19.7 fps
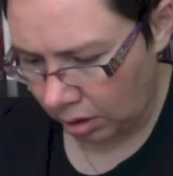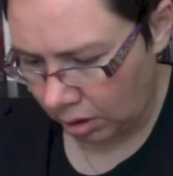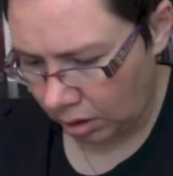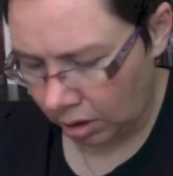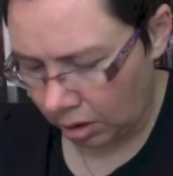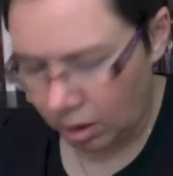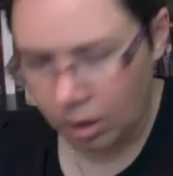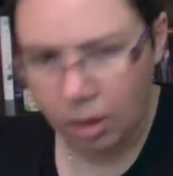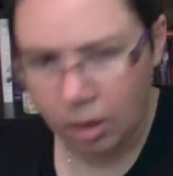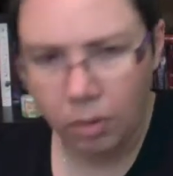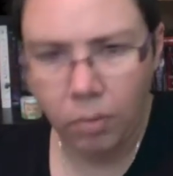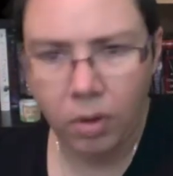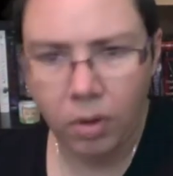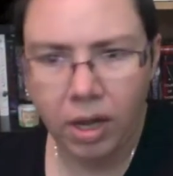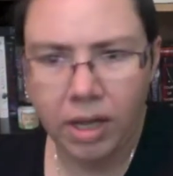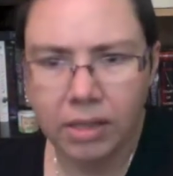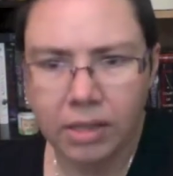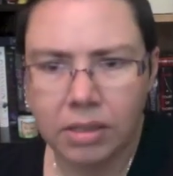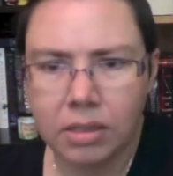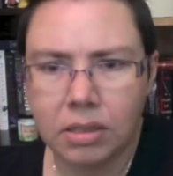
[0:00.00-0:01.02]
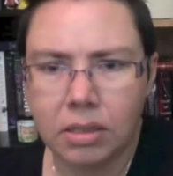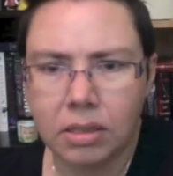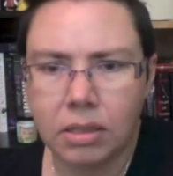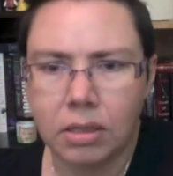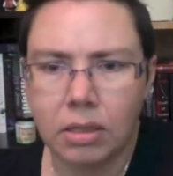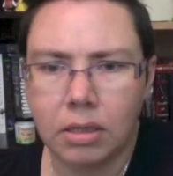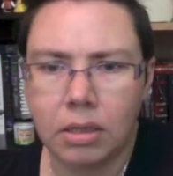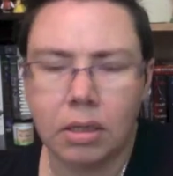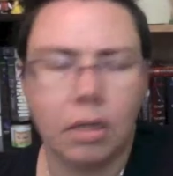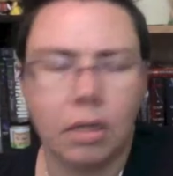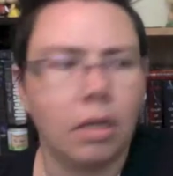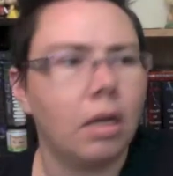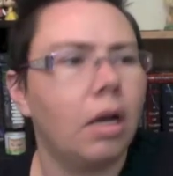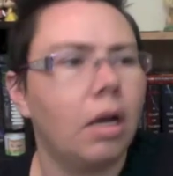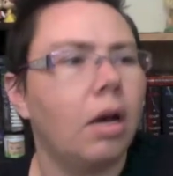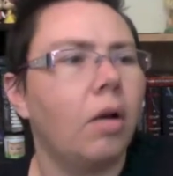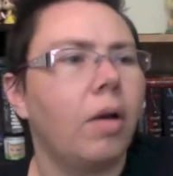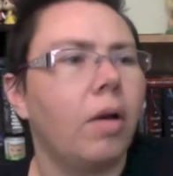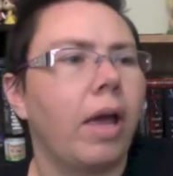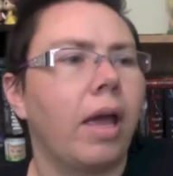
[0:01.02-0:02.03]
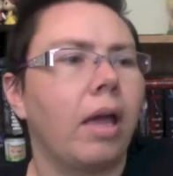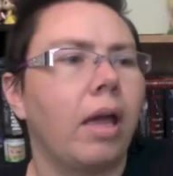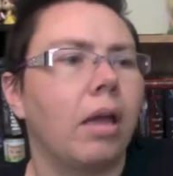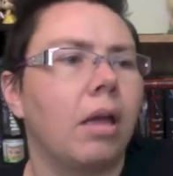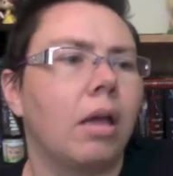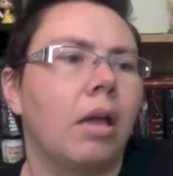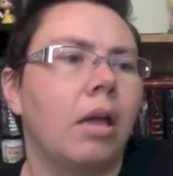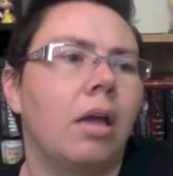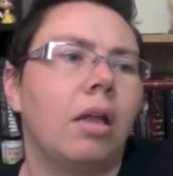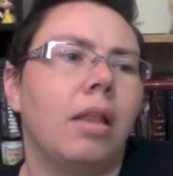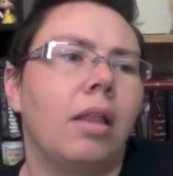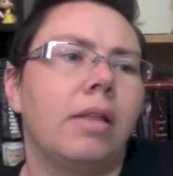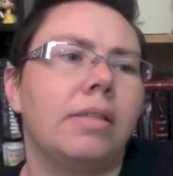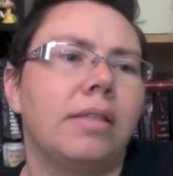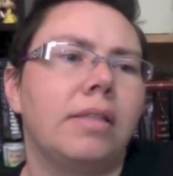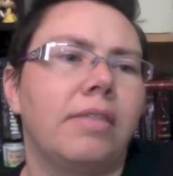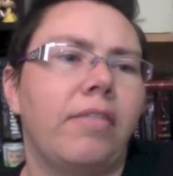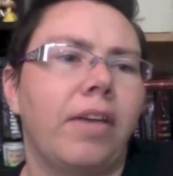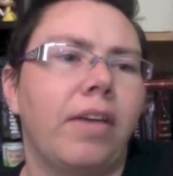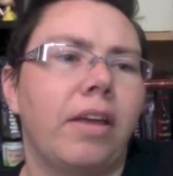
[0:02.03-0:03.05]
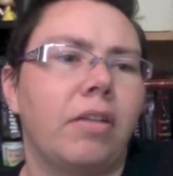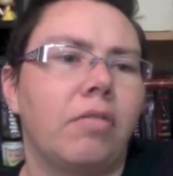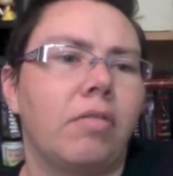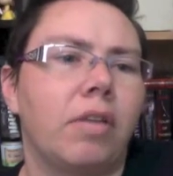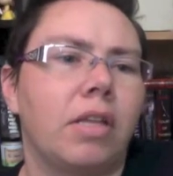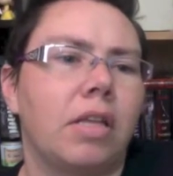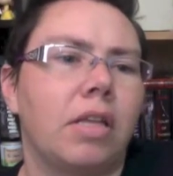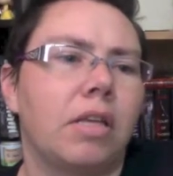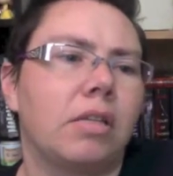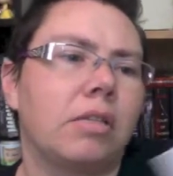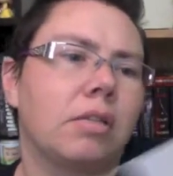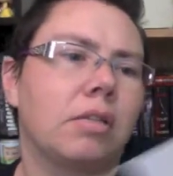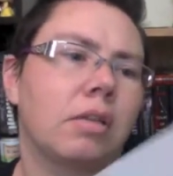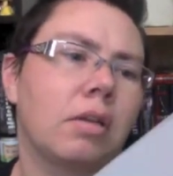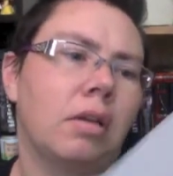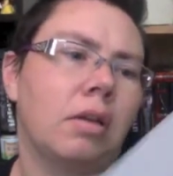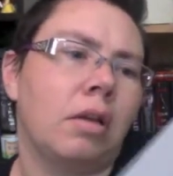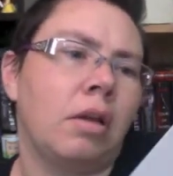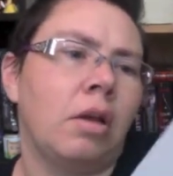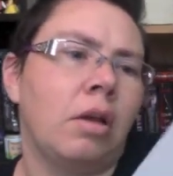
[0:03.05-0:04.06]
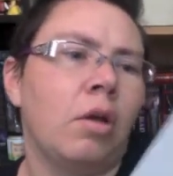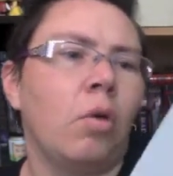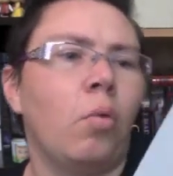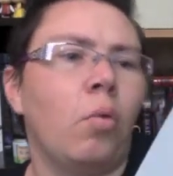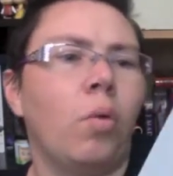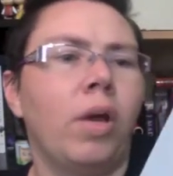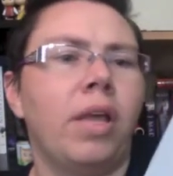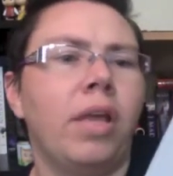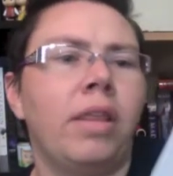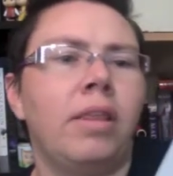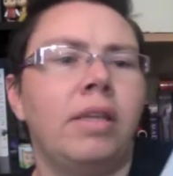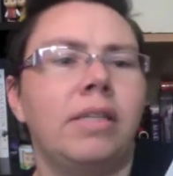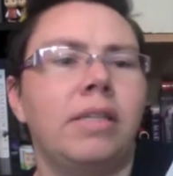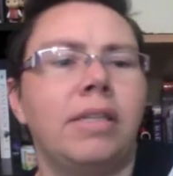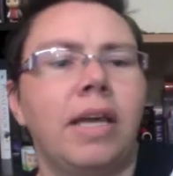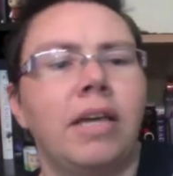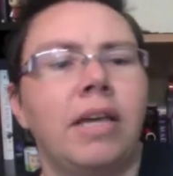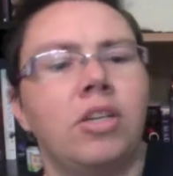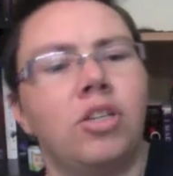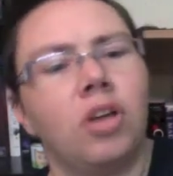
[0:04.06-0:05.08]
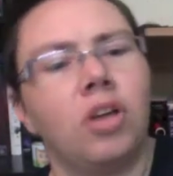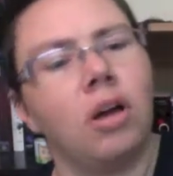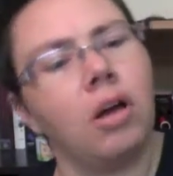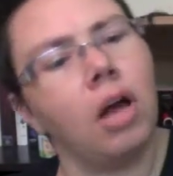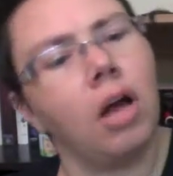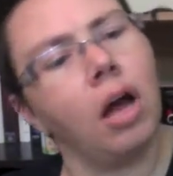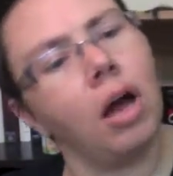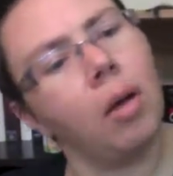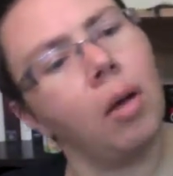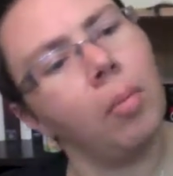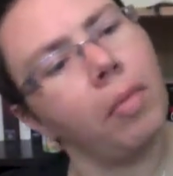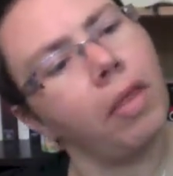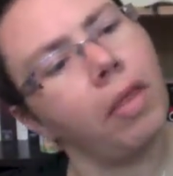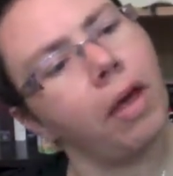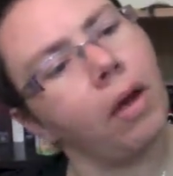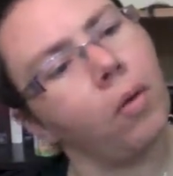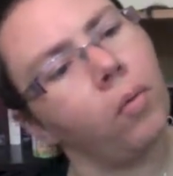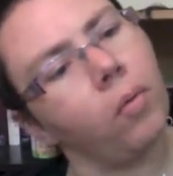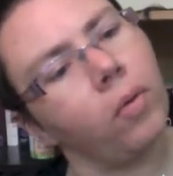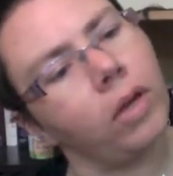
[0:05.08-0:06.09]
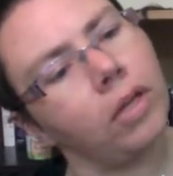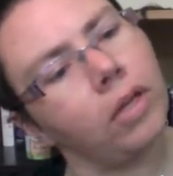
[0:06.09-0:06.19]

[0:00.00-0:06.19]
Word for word: What? Okay, let's see if I can read this. When the day shall come that we do